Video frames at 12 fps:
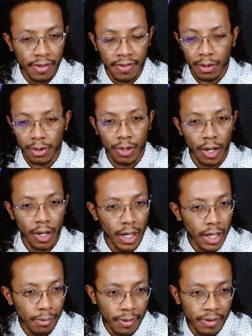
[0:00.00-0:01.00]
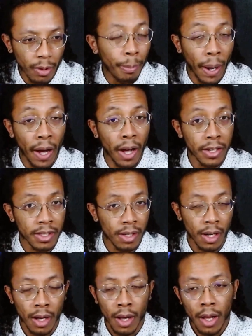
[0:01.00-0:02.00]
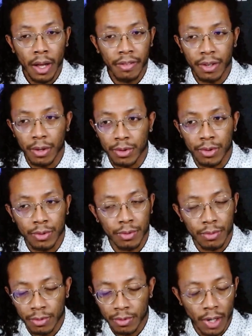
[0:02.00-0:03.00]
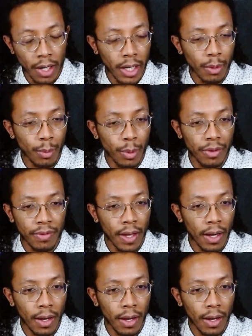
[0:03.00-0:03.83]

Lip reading: if you're struggling with your past, if you're struggling with